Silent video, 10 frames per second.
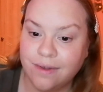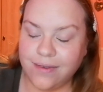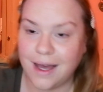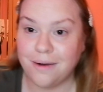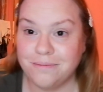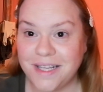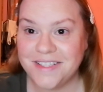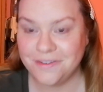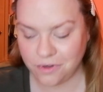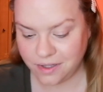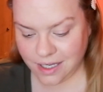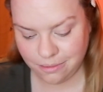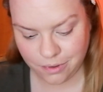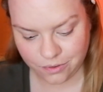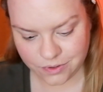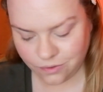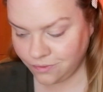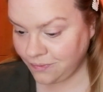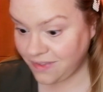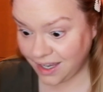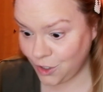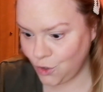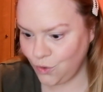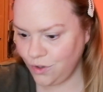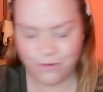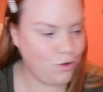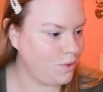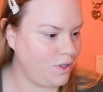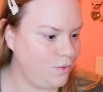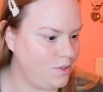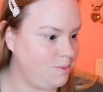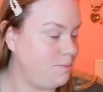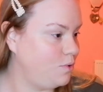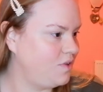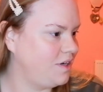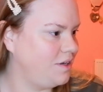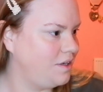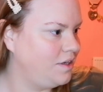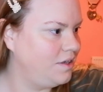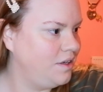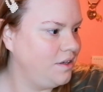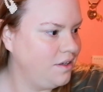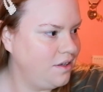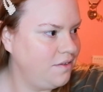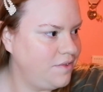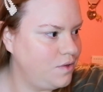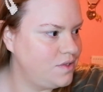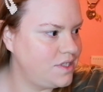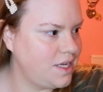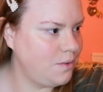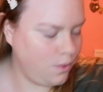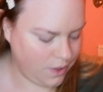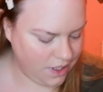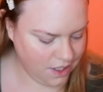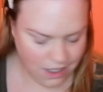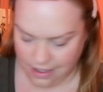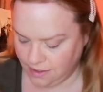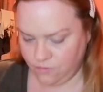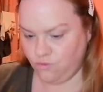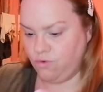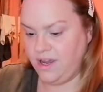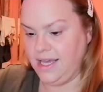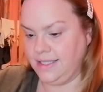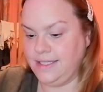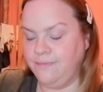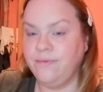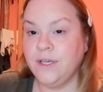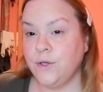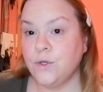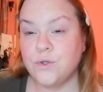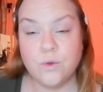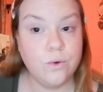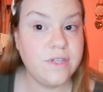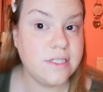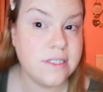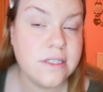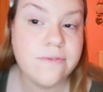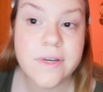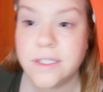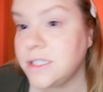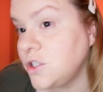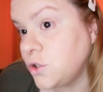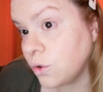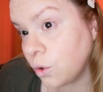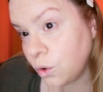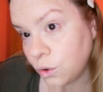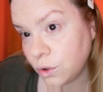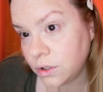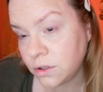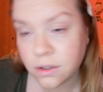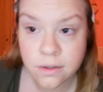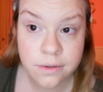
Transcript: I'm nice and relatable. So thank you if you're one of those people that feels that way. Right, so this is the foundation on.